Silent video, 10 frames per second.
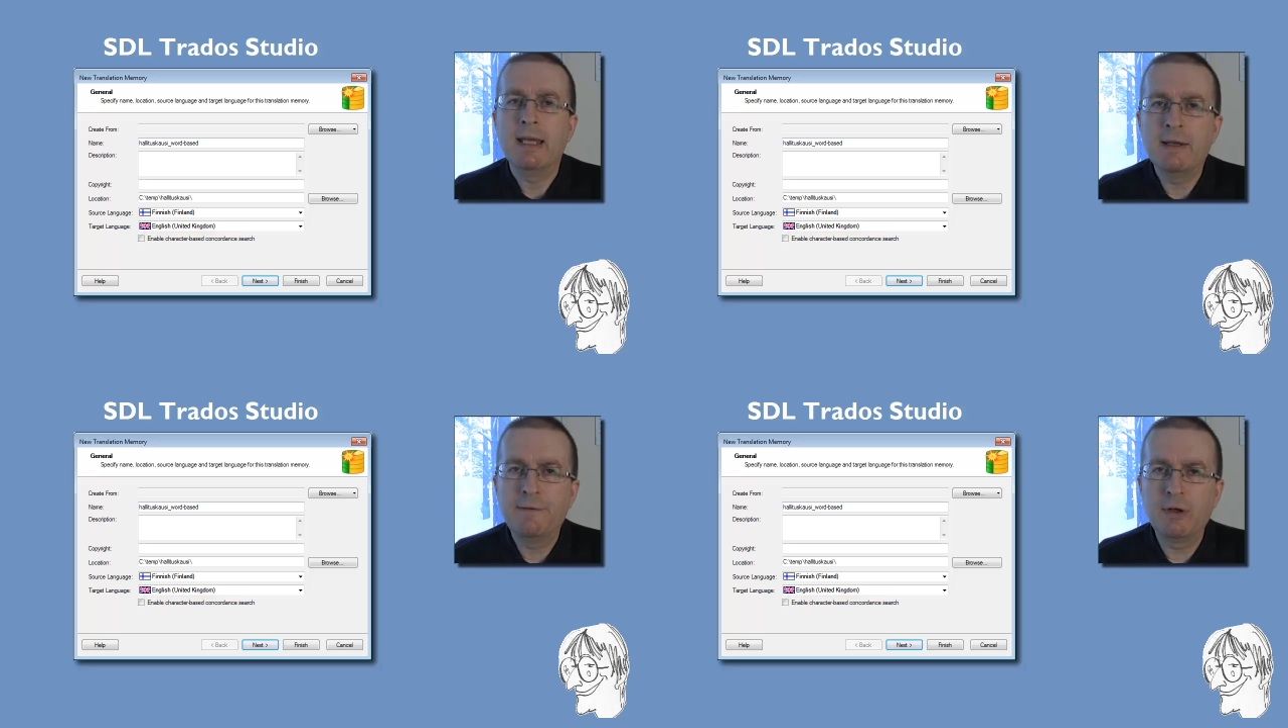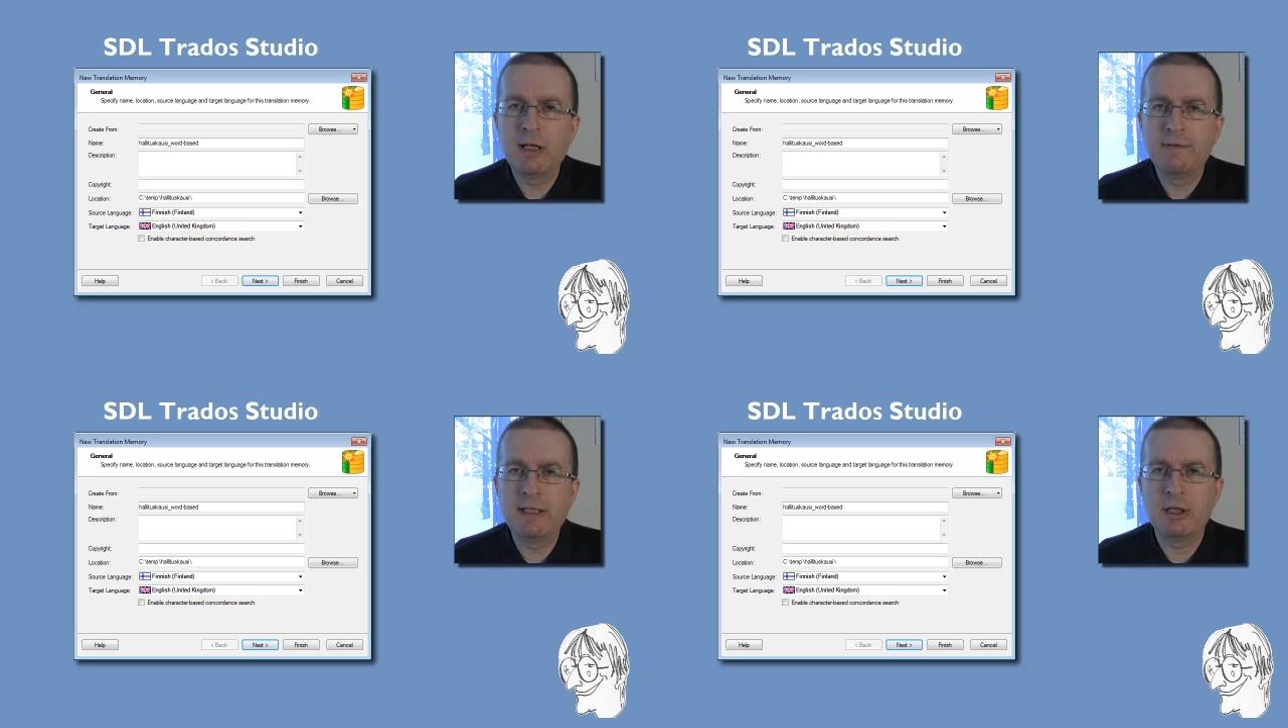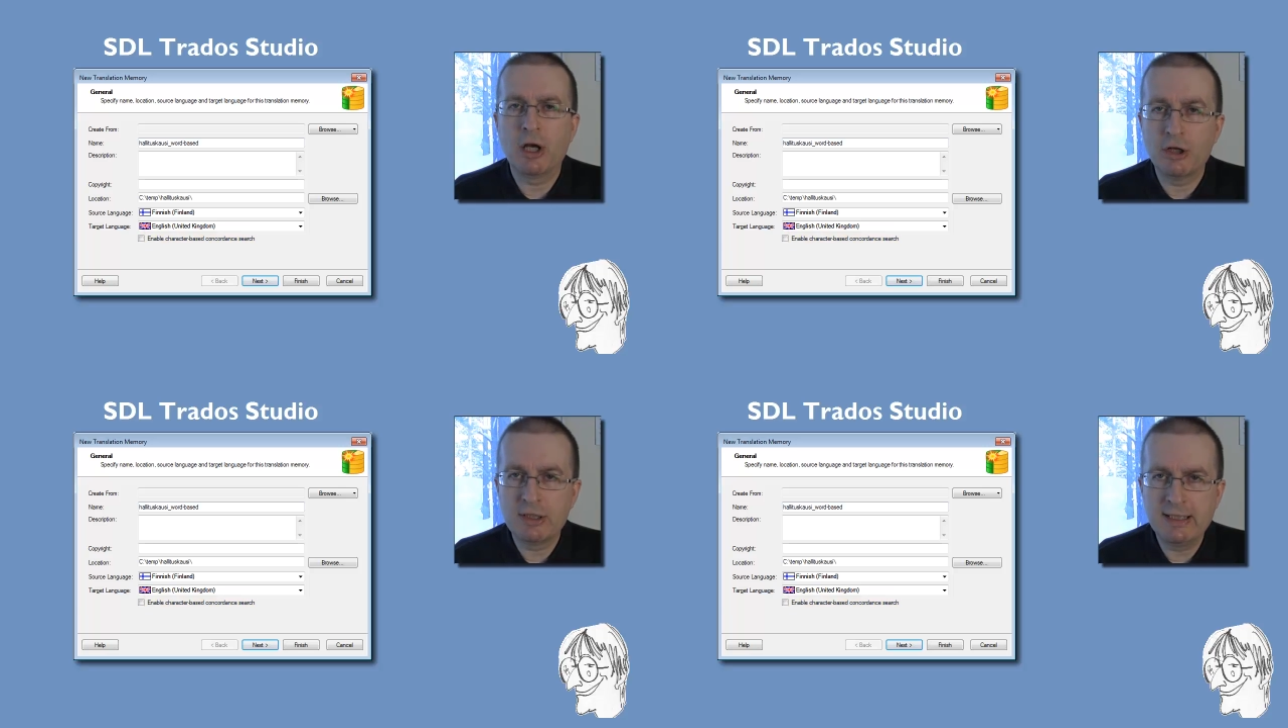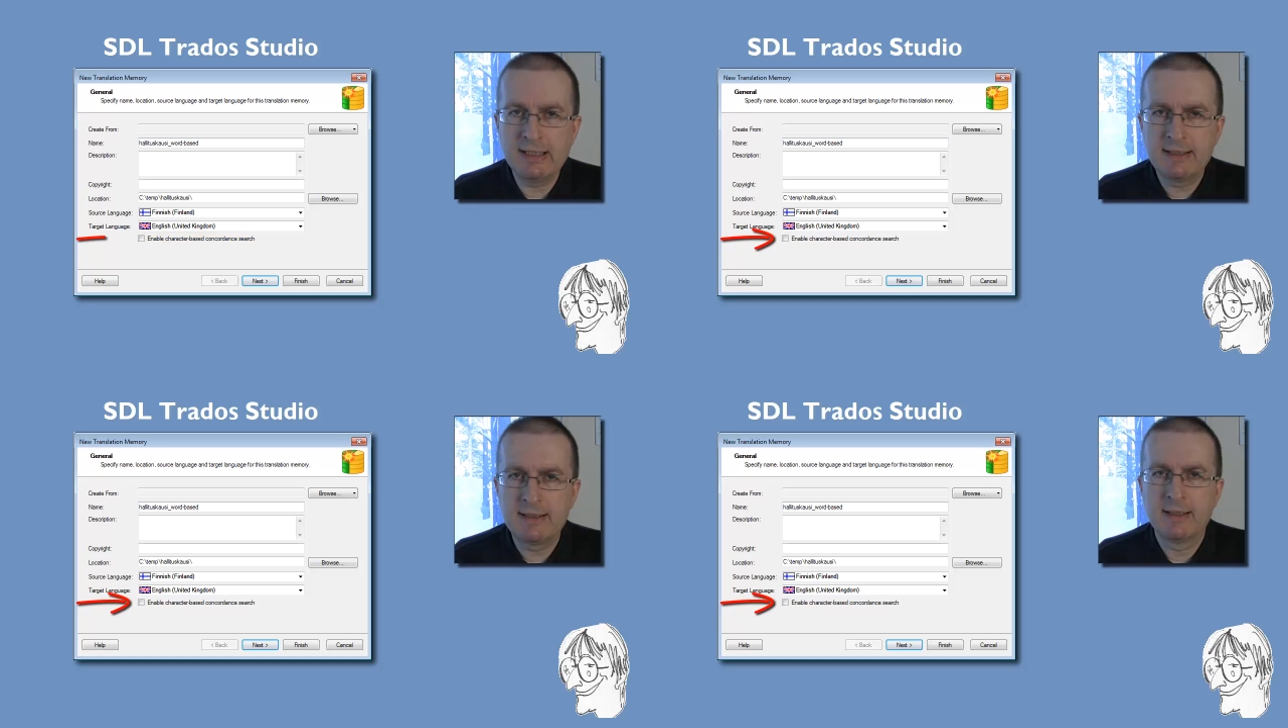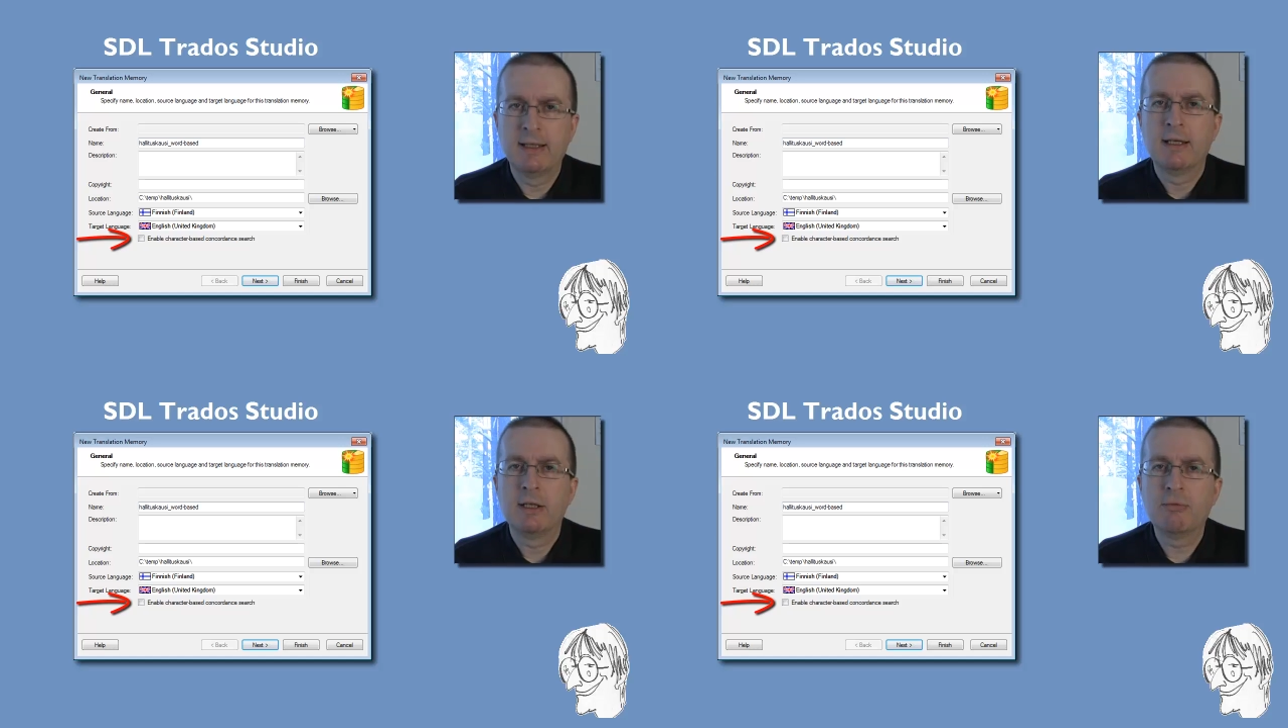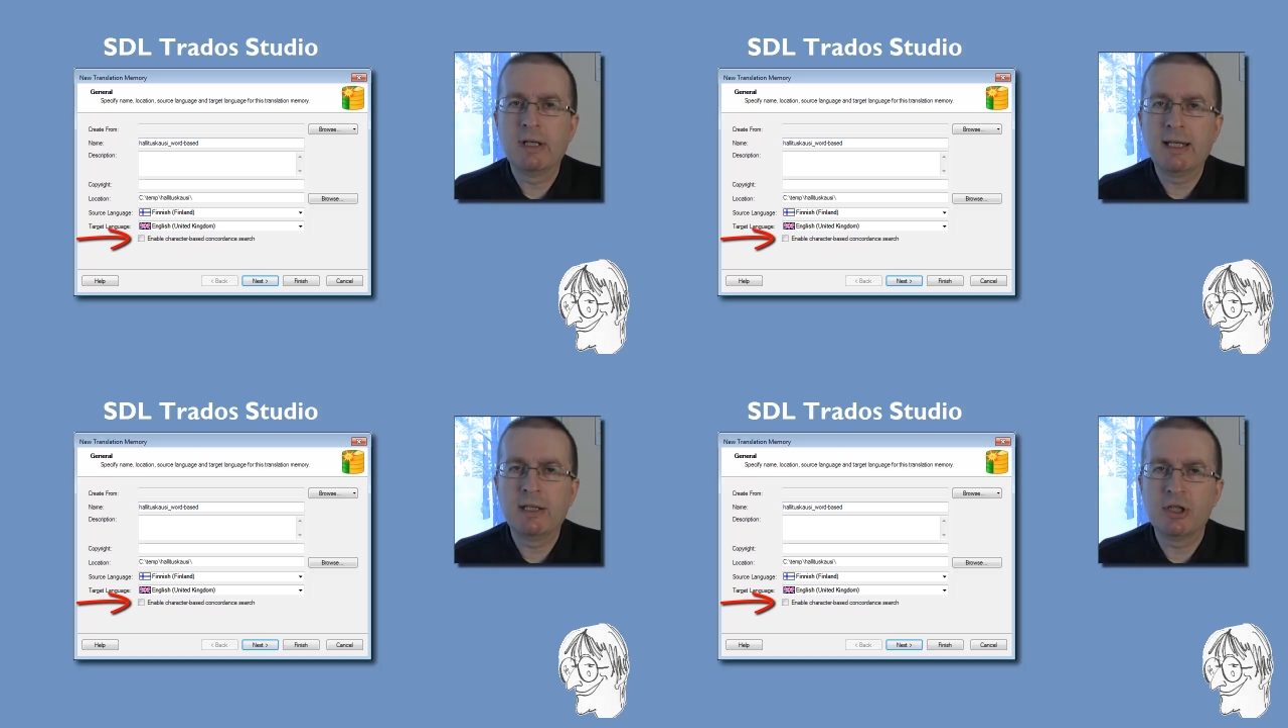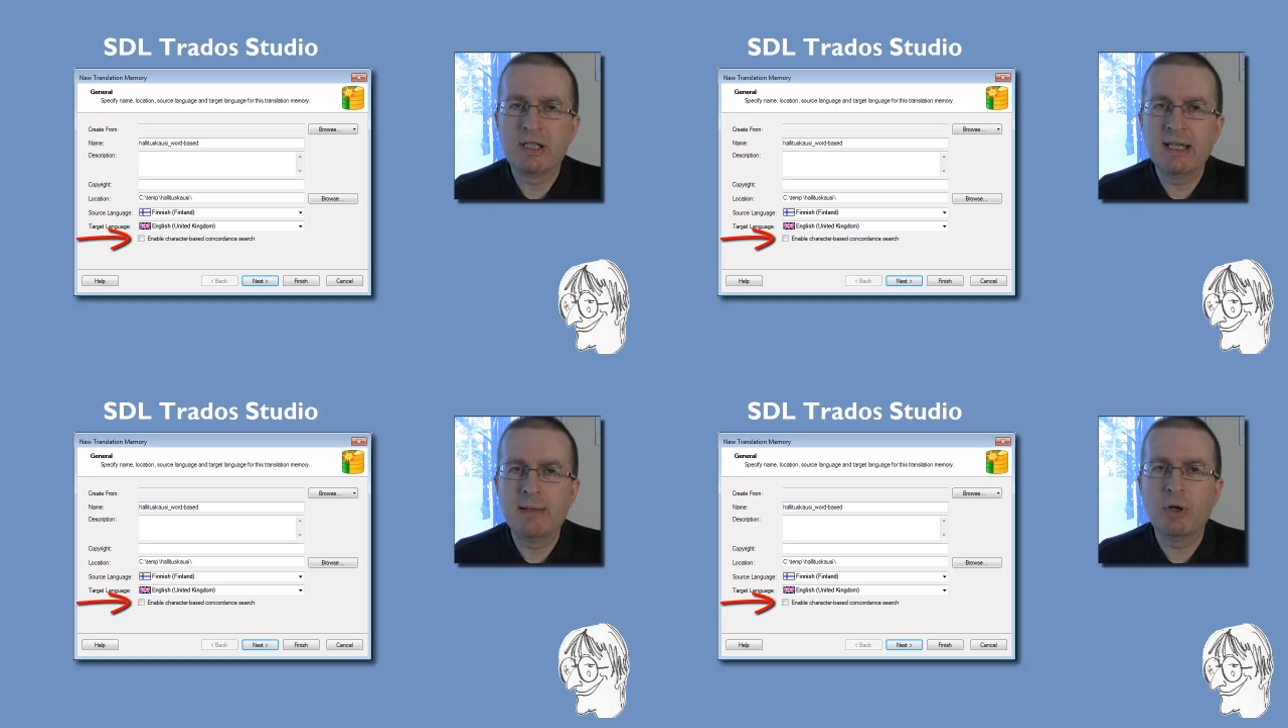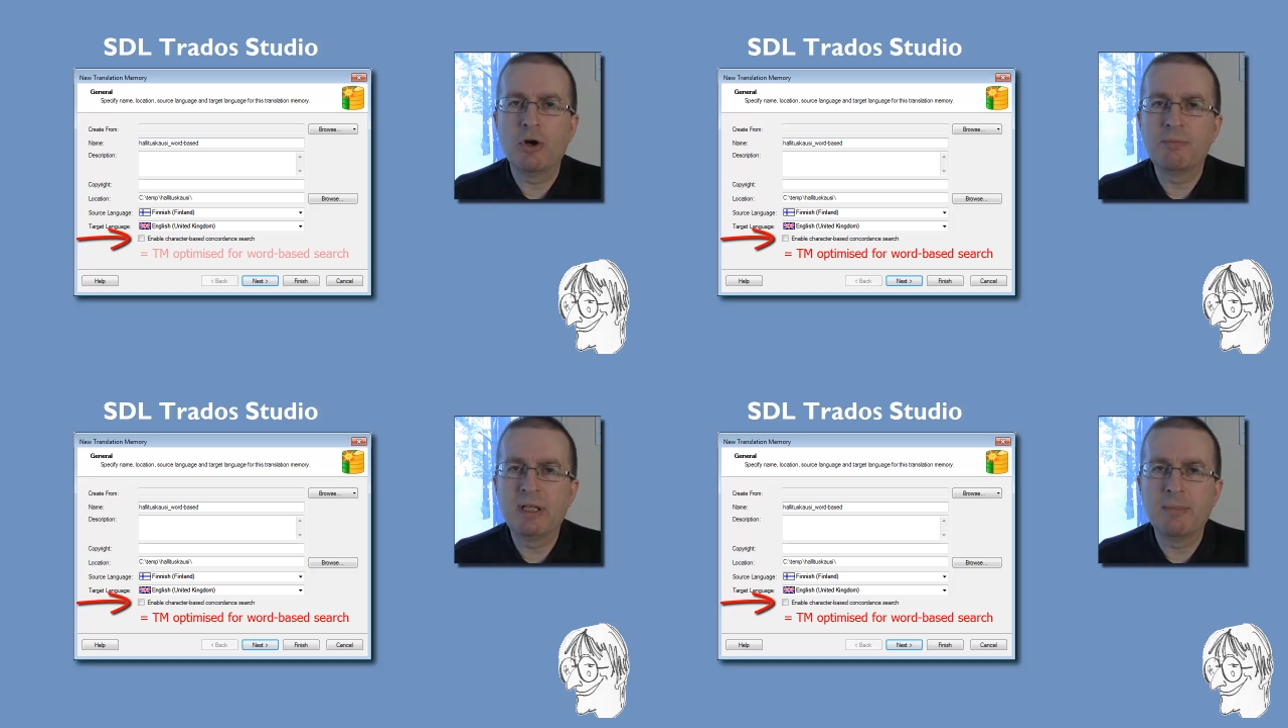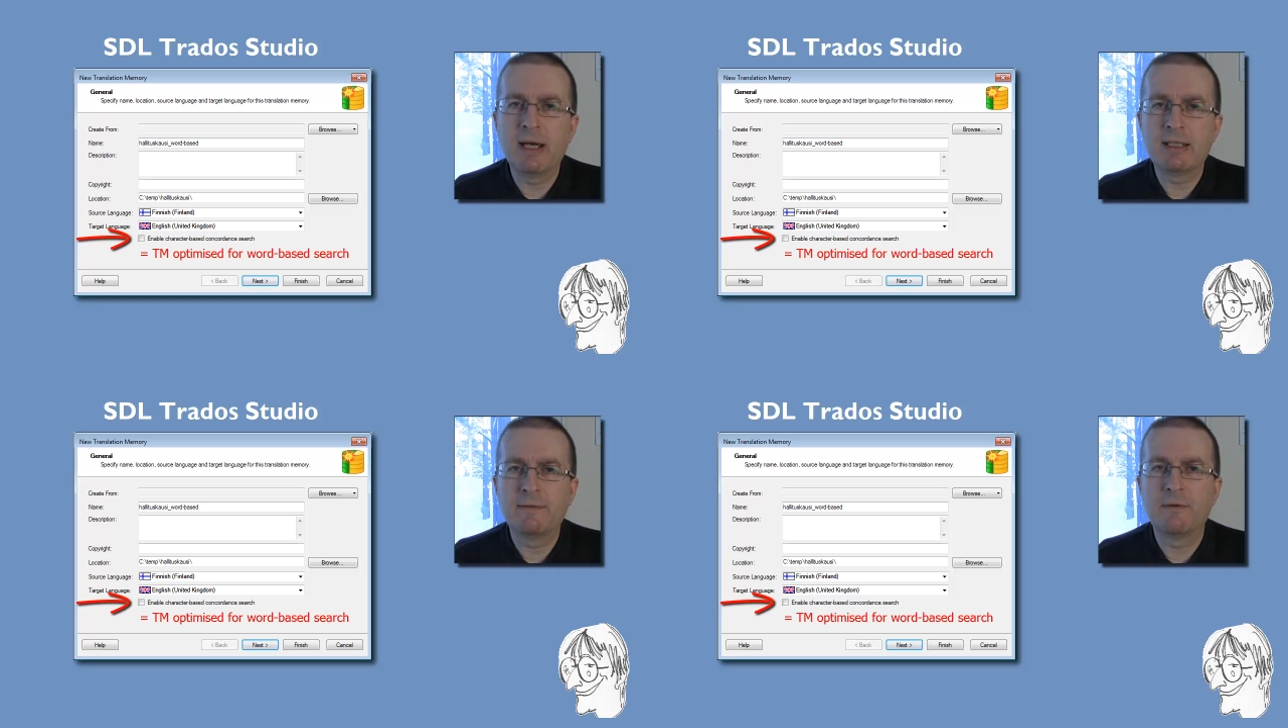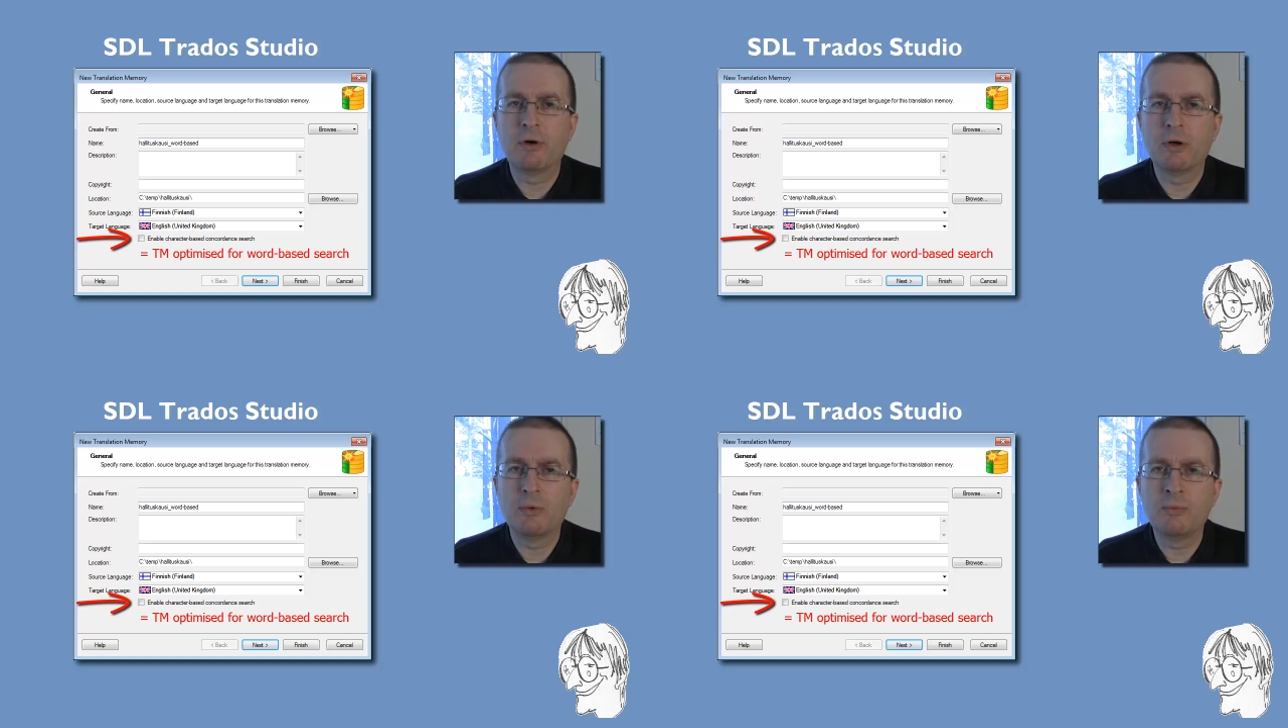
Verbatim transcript: If you leave it unticked, you will get a TM optimized for